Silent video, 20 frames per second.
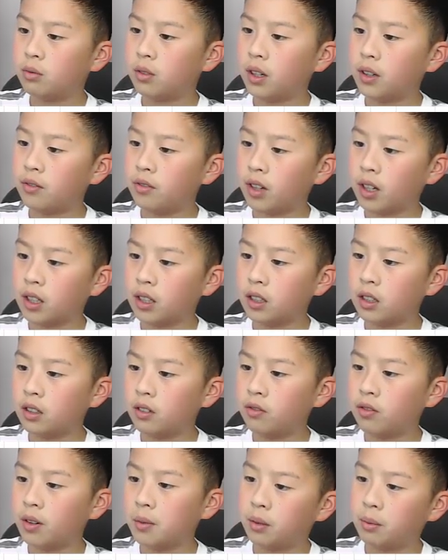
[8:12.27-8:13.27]
One
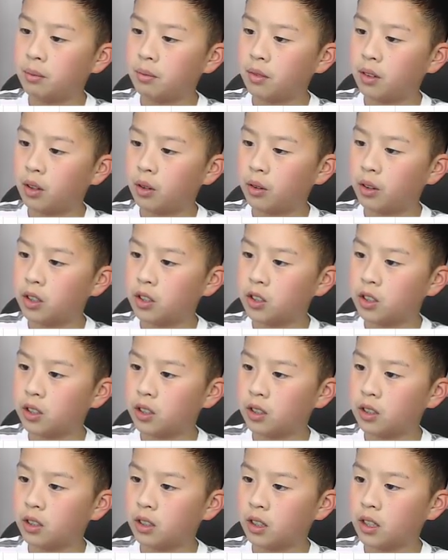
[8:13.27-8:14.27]
vector from the
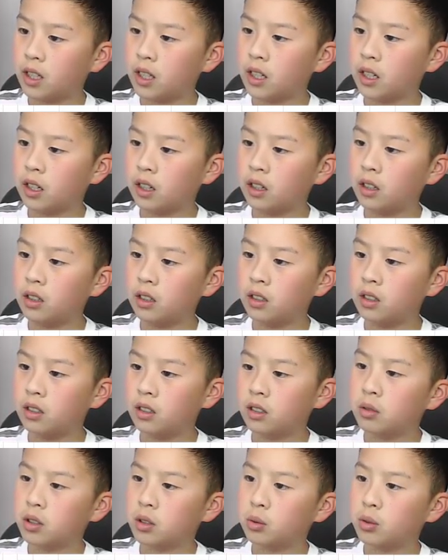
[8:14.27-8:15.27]
origin to here,
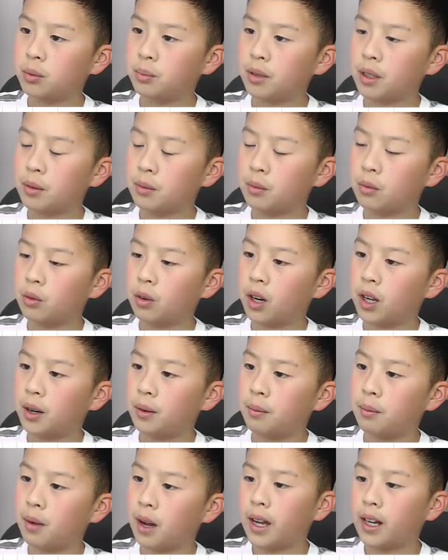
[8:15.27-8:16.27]
which would be
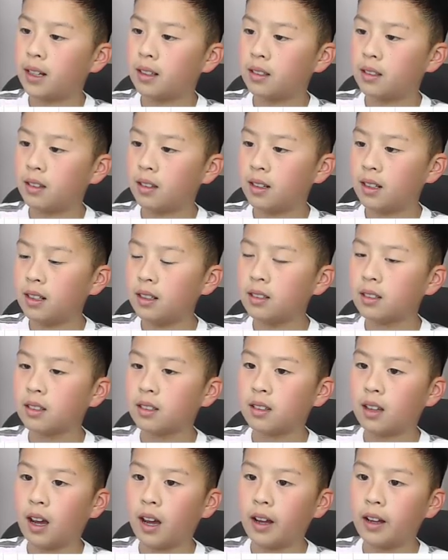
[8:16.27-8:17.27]
1 minus the
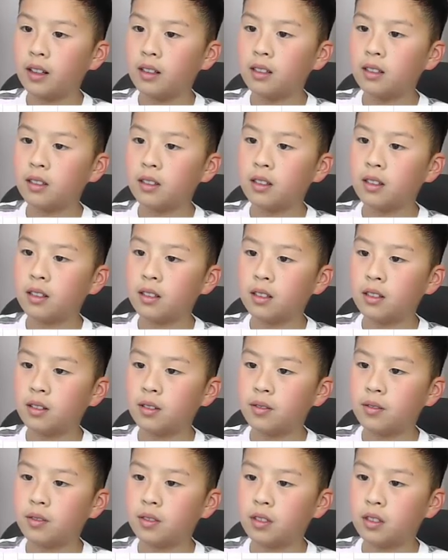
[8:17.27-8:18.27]
disk size,
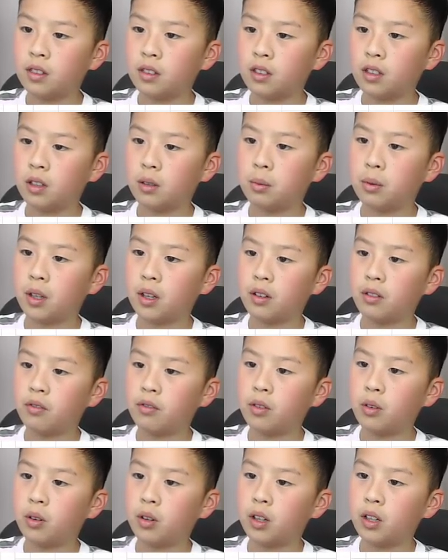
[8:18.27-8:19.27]
0.4
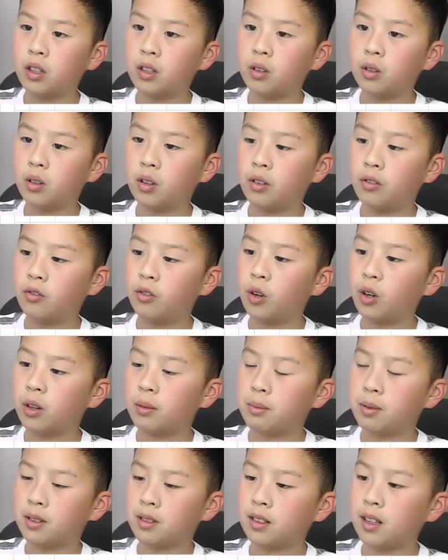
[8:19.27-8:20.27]
or
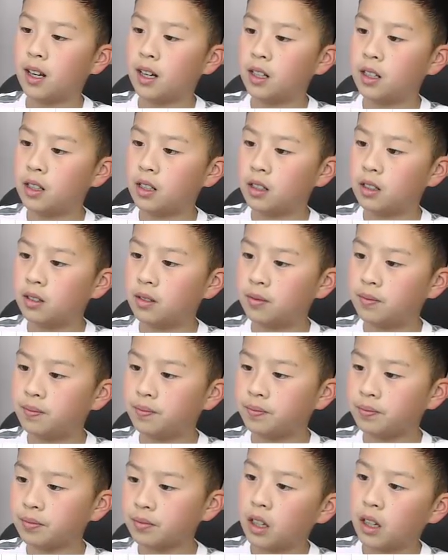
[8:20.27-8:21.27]
40%.
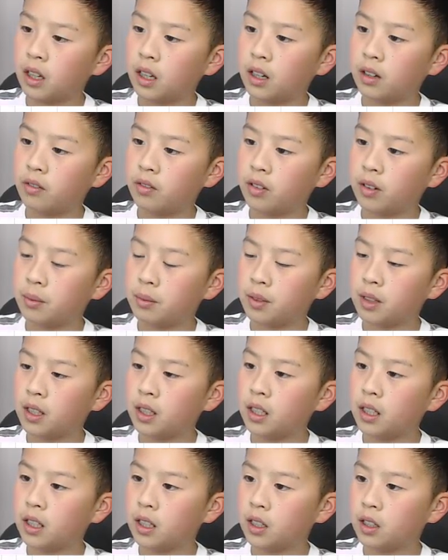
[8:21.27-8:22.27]
And from
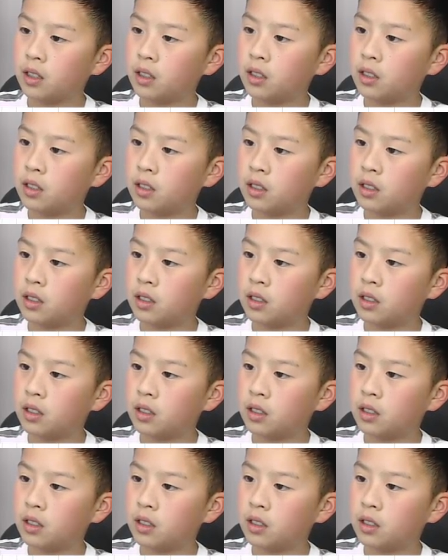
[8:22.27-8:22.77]
here